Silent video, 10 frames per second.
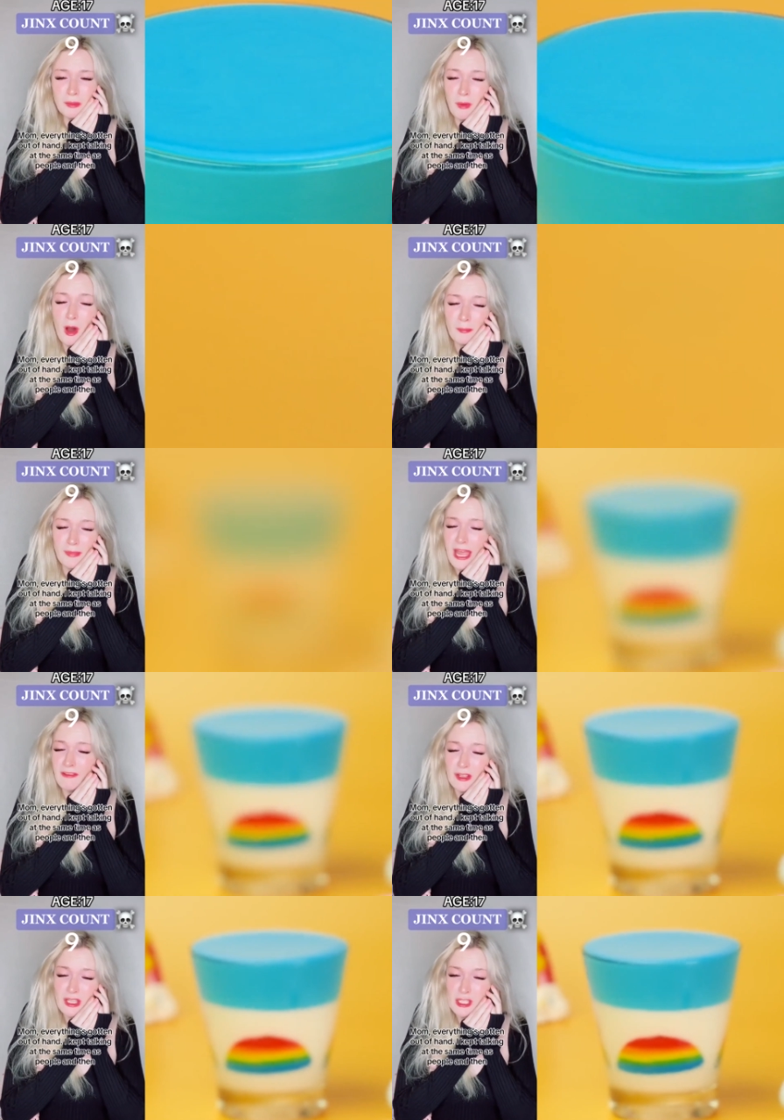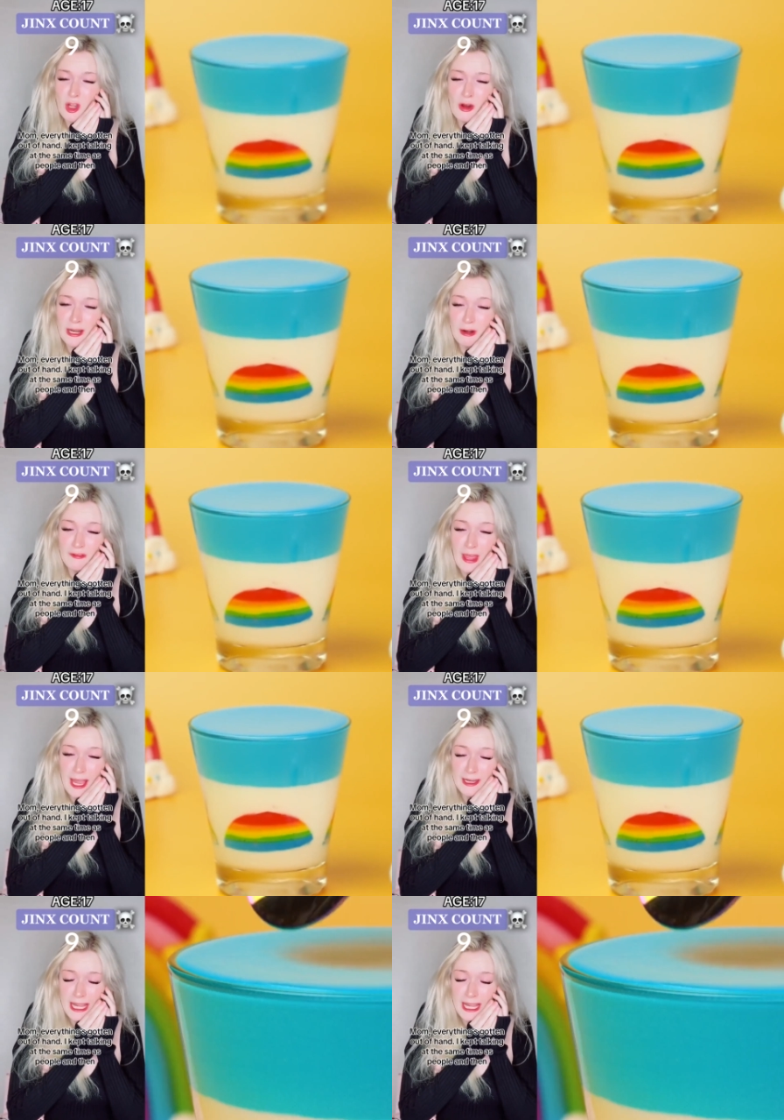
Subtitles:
Mom, everything's gone out of hand.